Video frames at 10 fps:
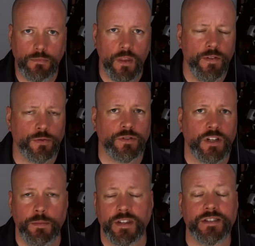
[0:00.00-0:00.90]
and this was going
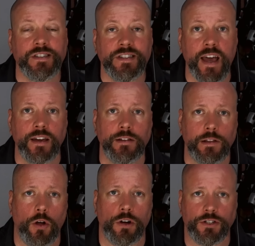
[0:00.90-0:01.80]
to be the second
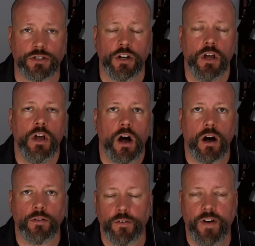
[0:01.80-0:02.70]
launch
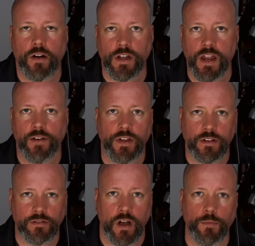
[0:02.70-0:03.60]
of a Falcon Heavy,
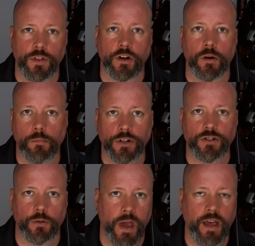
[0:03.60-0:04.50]
this time with a
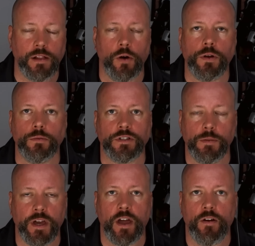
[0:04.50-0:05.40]
commercial payload. It was going to
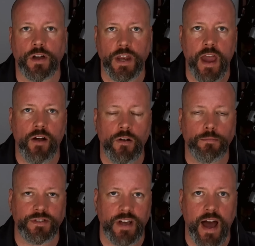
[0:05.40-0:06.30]
be carrying an
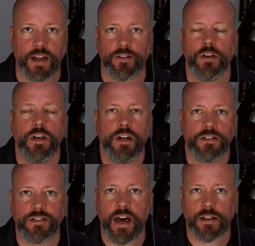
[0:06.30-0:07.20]
Arabsat
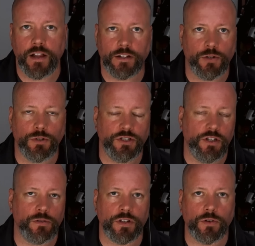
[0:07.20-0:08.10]
satellite to a
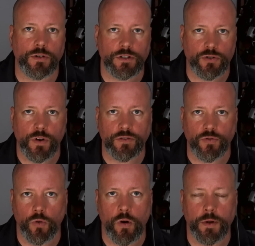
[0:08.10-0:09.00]
geosynchronous transfer
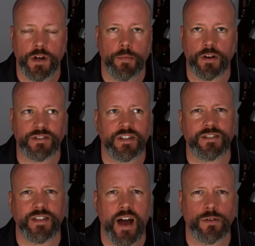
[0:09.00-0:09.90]
orbit, about a
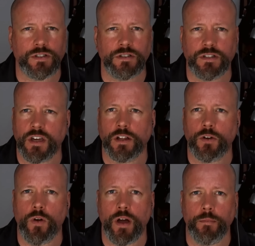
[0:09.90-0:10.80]
6,000
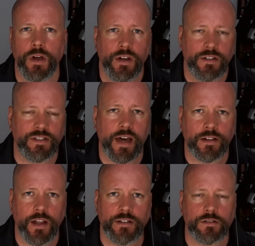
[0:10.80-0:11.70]
kilogram
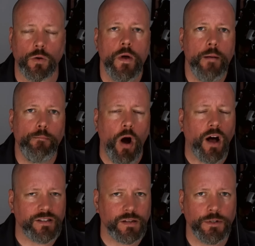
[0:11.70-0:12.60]
satellite. So
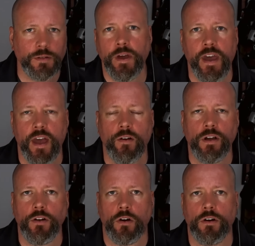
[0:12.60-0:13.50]
possible to be
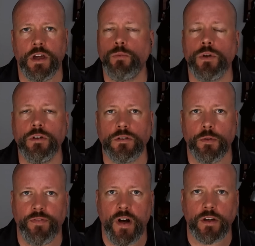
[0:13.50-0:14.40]
carried on a
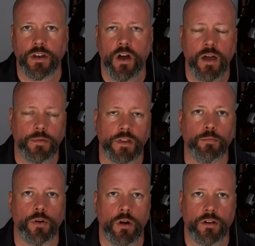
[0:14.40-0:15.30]
reusable Falcon 9, but they
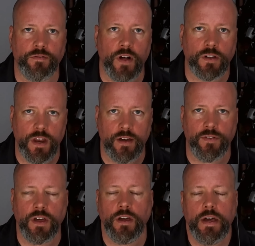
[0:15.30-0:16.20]
put it on a Falcon
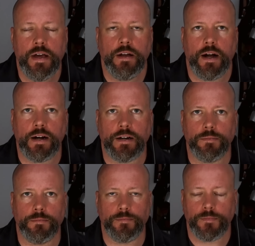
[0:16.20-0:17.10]
Heavy.
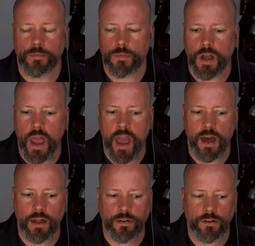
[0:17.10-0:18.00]

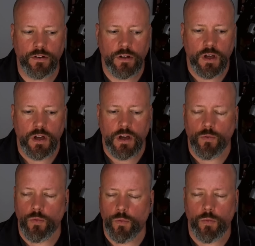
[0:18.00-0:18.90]
And
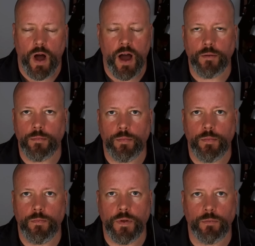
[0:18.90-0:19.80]

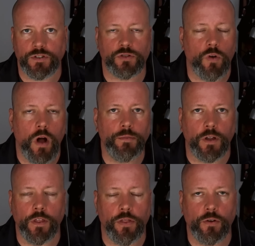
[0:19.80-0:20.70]
it was scrubbed
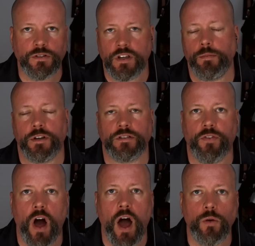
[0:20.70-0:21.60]
on the Thursday because of
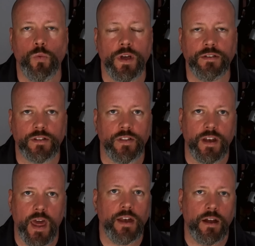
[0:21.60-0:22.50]
high winds, and then
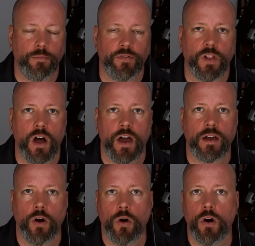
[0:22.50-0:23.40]
it ended up
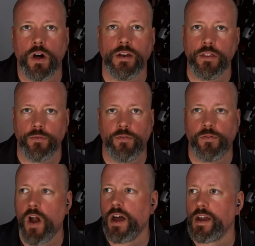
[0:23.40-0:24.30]
flying on the
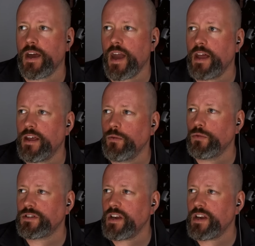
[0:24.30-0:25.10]
Friday, and it was an